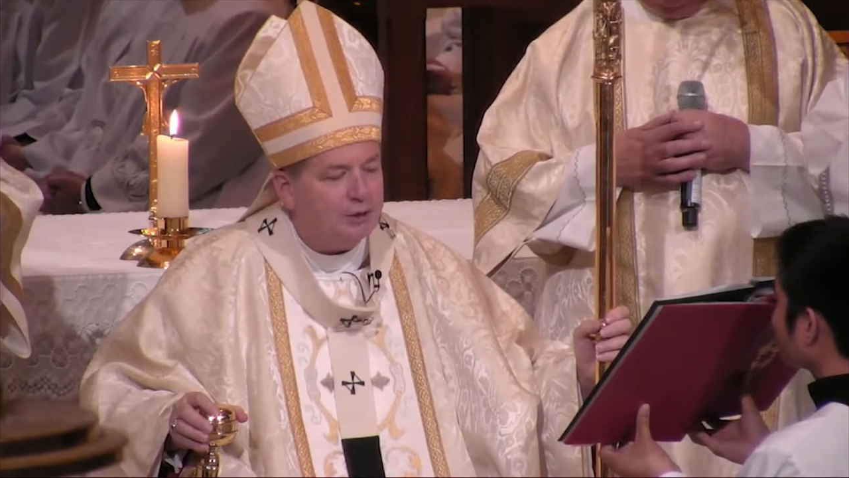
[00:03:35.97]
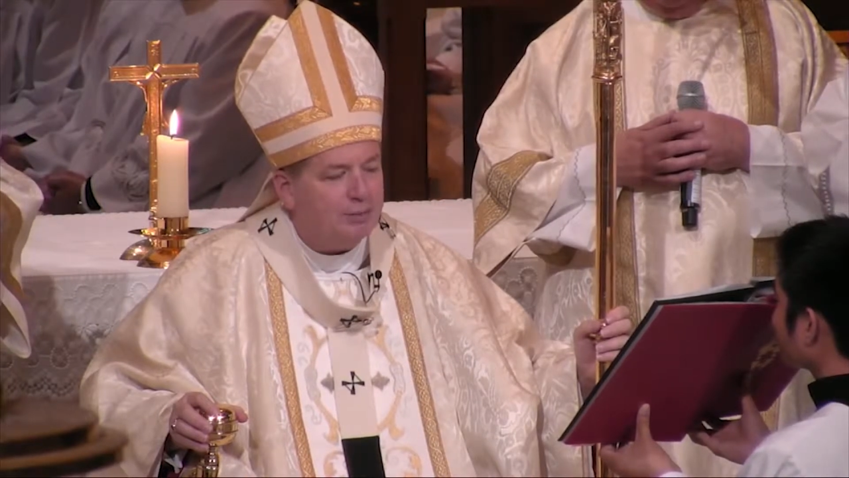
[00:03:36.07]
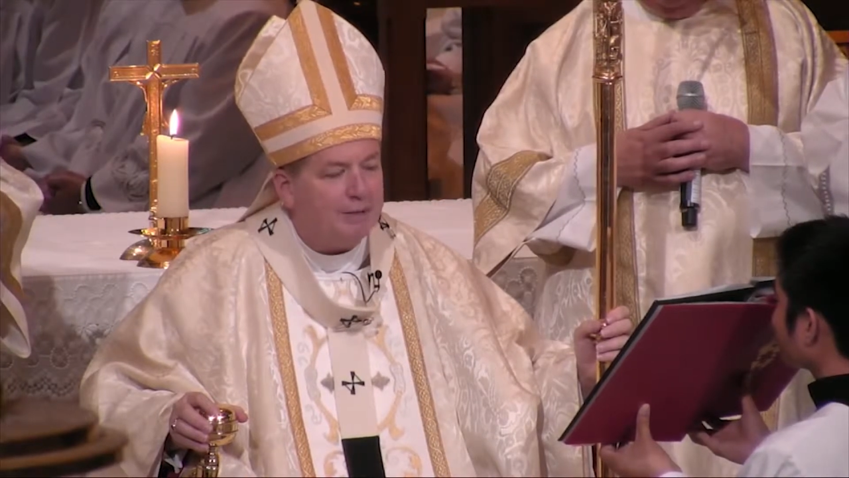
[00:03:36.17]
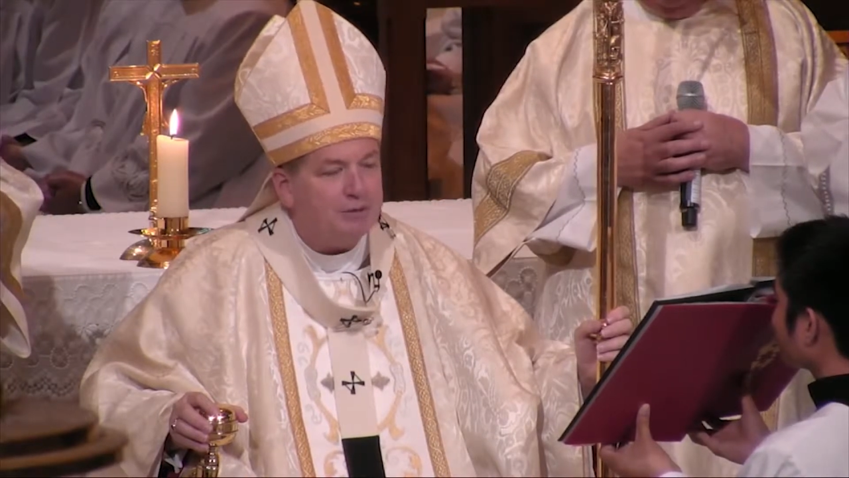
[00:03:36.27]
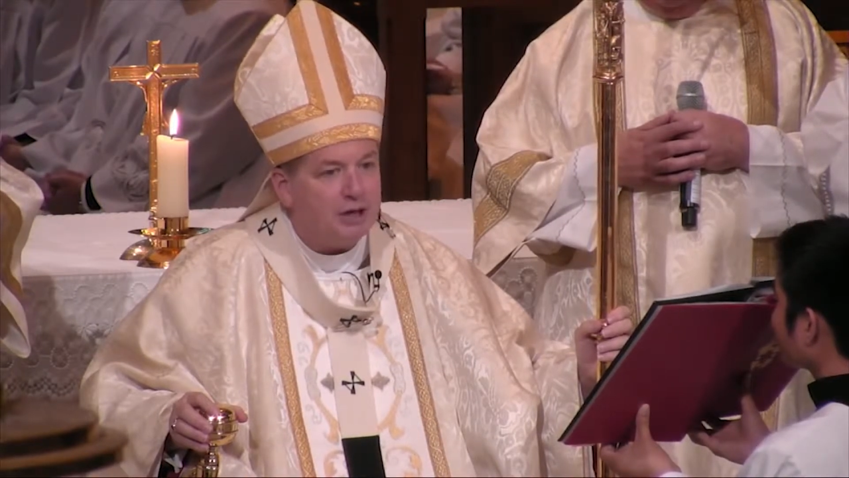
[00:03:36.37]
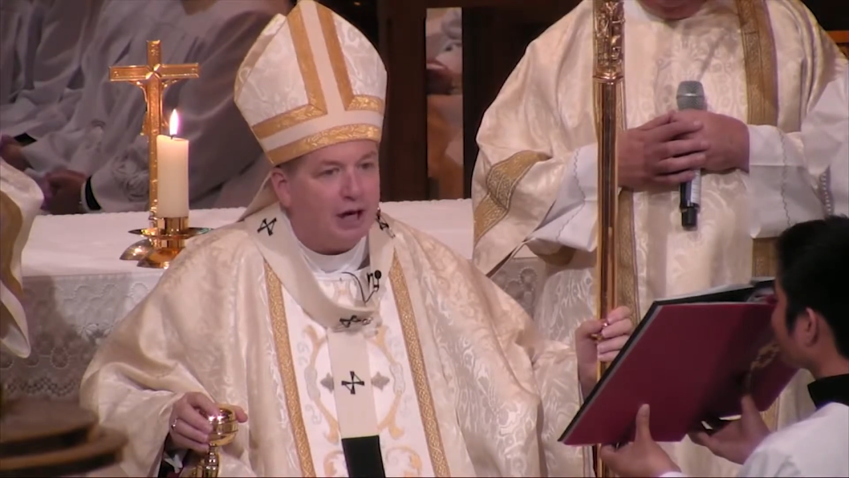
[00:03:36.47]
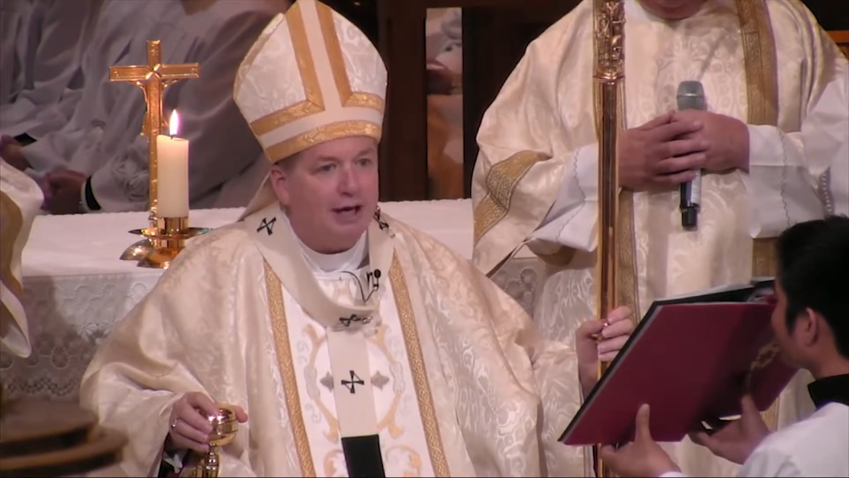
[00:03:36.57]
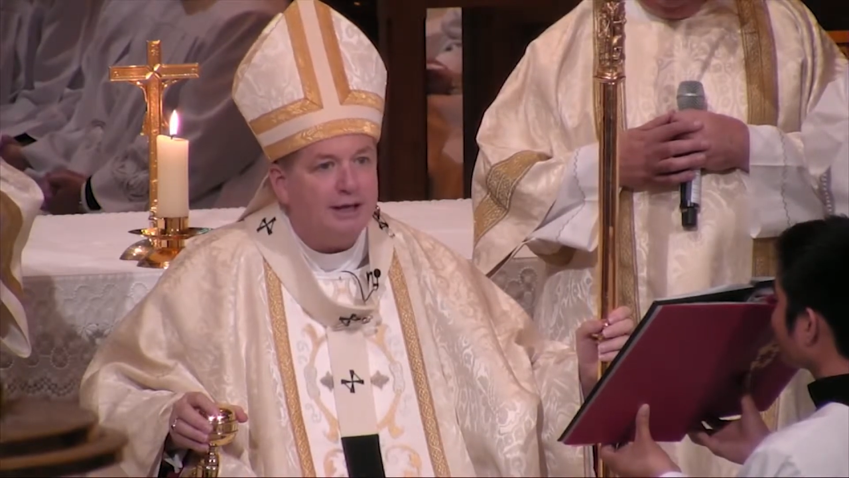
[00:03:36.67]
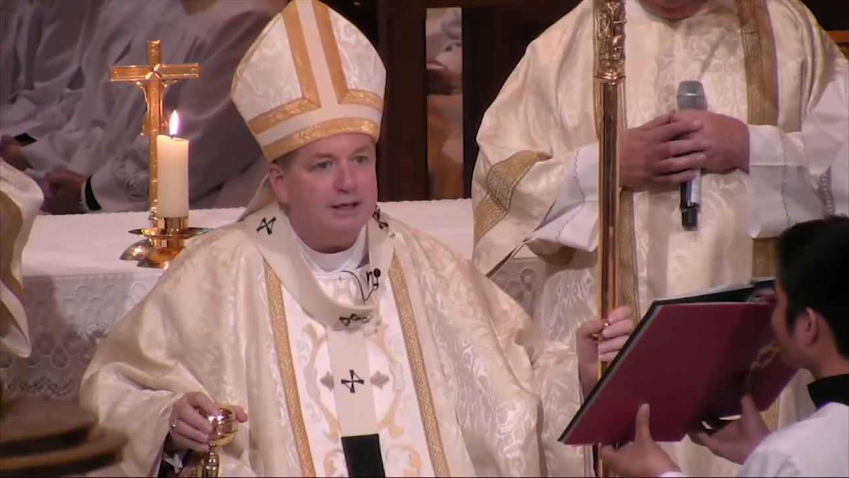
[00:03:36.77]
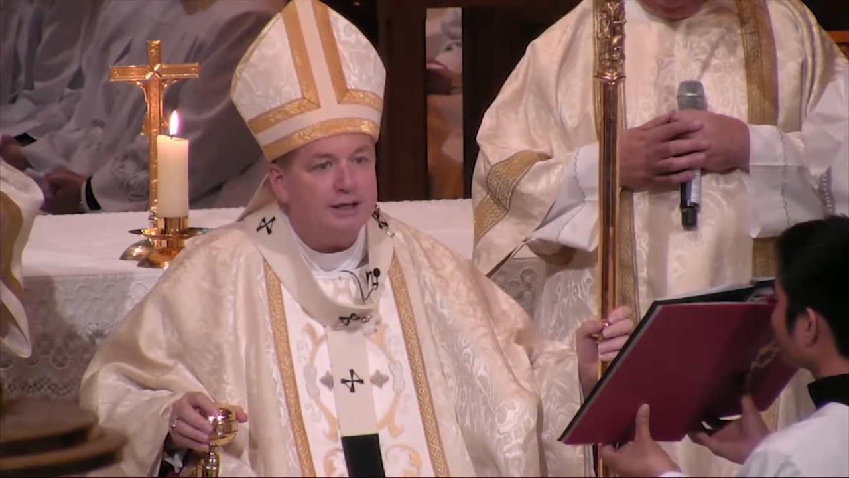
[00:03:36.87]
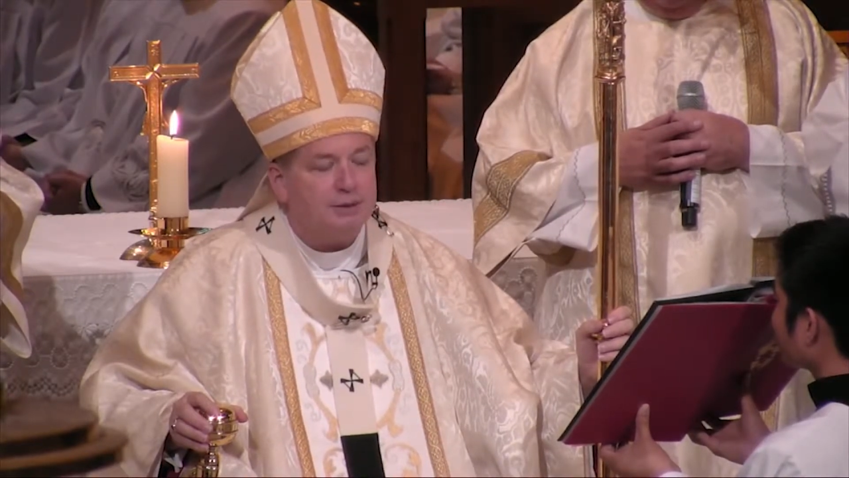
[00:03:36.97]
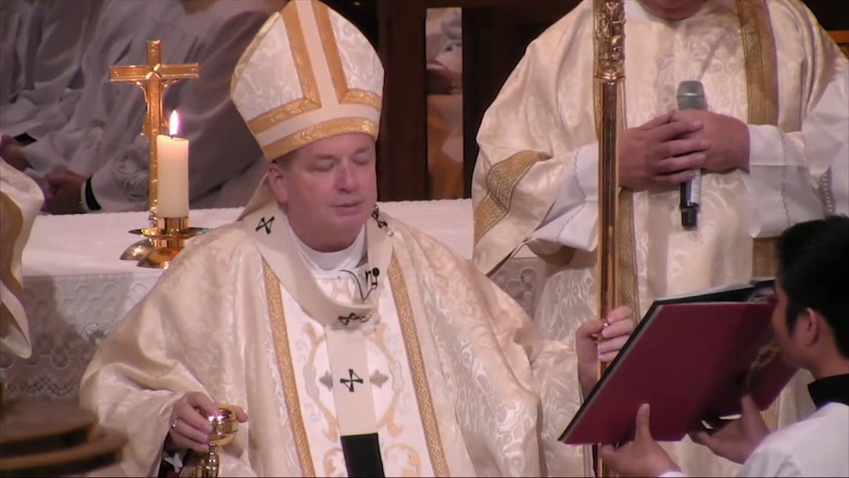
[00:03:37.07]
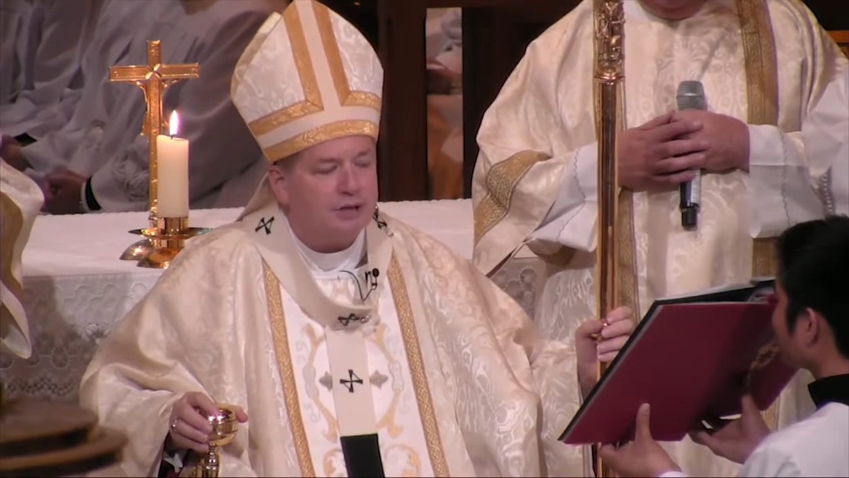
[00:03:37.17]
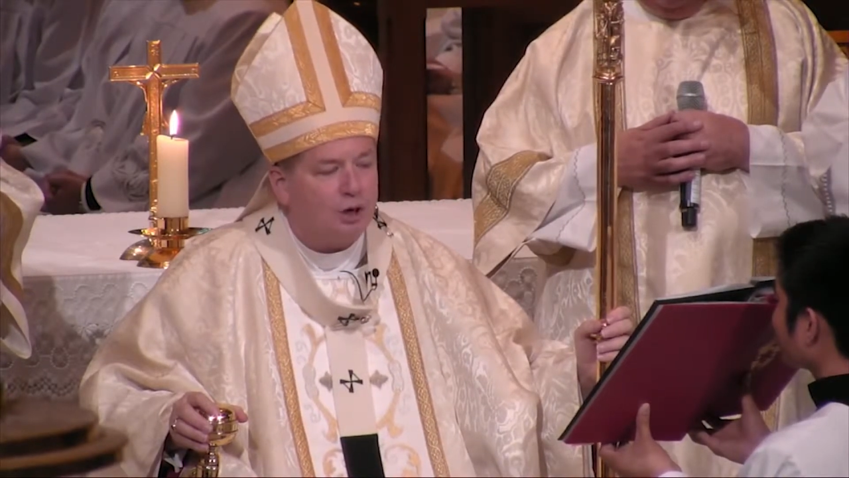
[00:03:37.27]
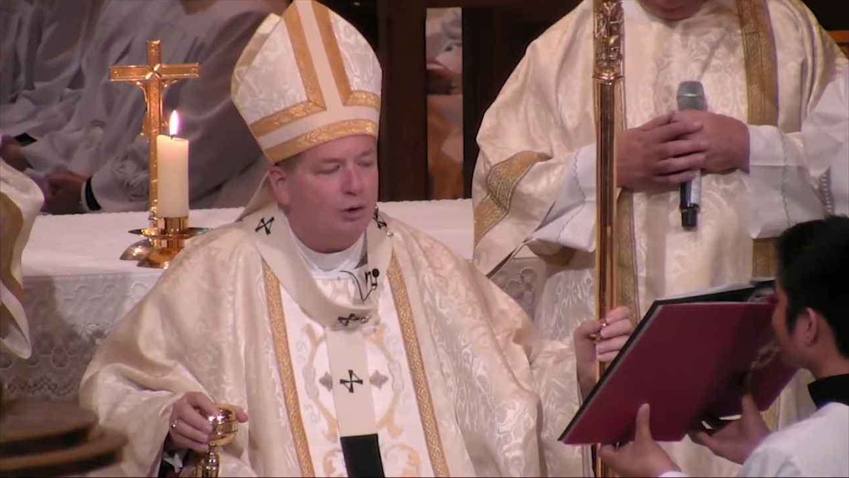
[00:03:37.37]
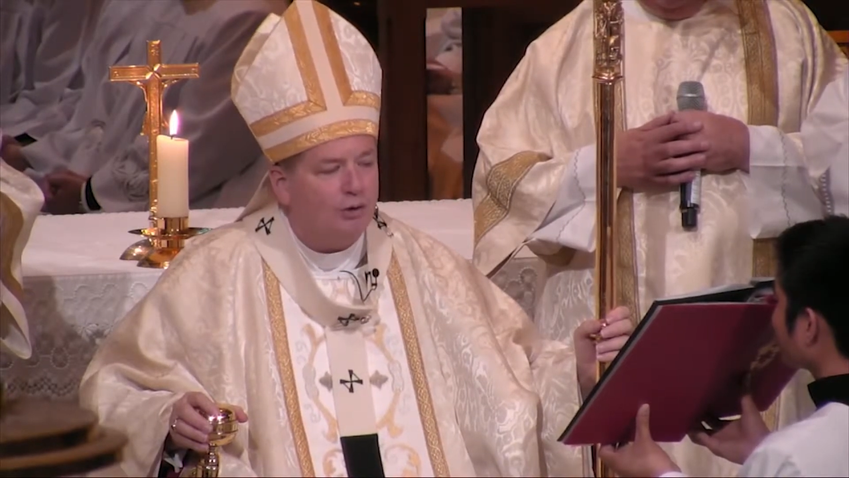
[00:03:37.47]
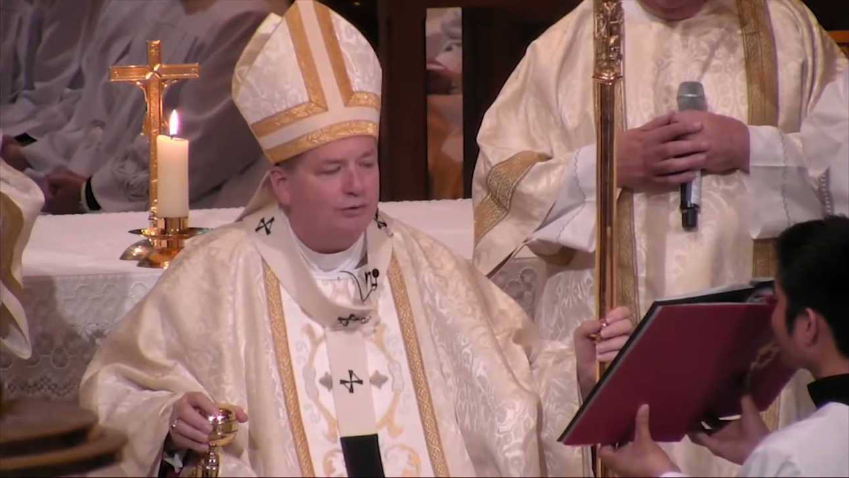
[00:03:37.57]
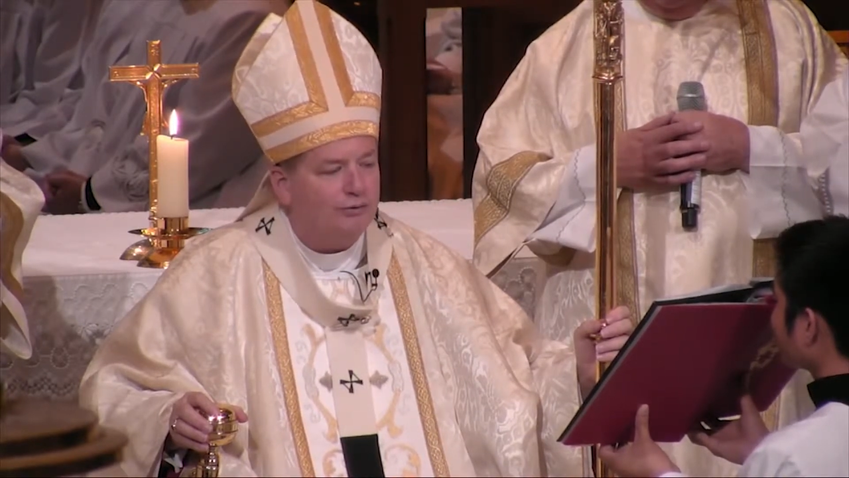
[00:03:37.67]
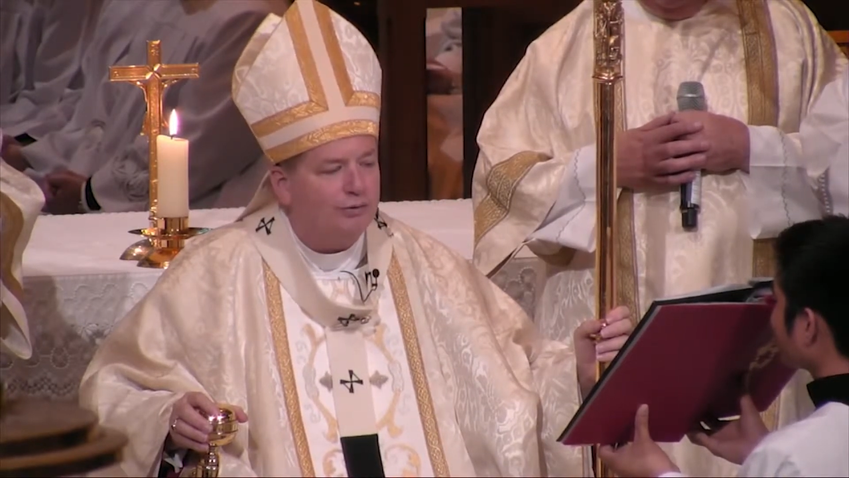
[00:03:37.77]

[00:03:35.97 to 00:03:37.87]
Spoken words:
baptise, absolve,